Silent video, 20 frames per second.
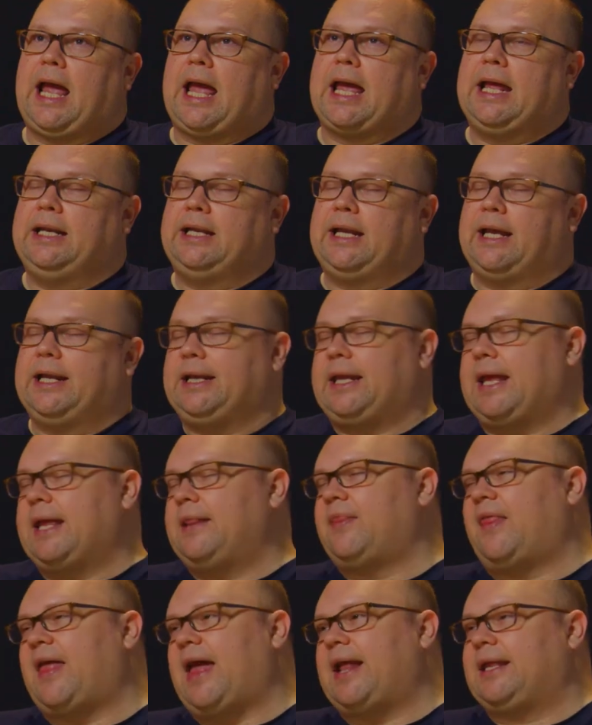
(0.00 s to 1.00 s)
and and
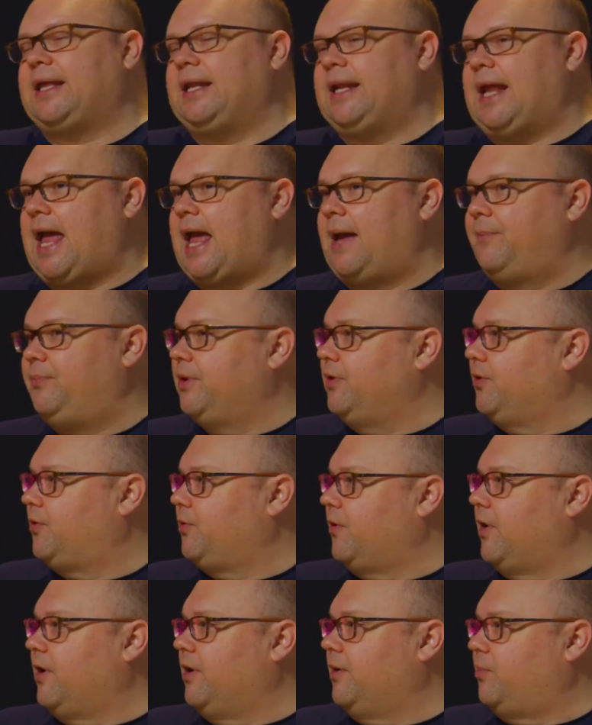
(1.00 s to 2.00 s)
again, that can happen
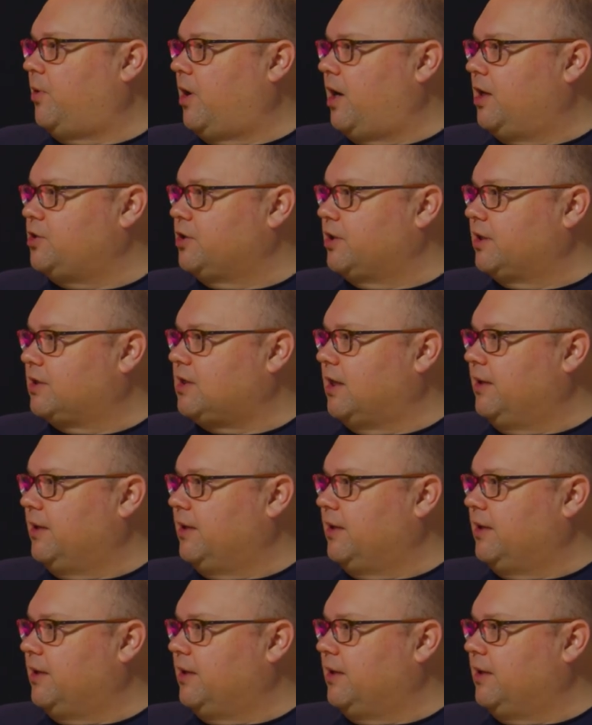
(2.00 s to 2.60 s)
throughout a project.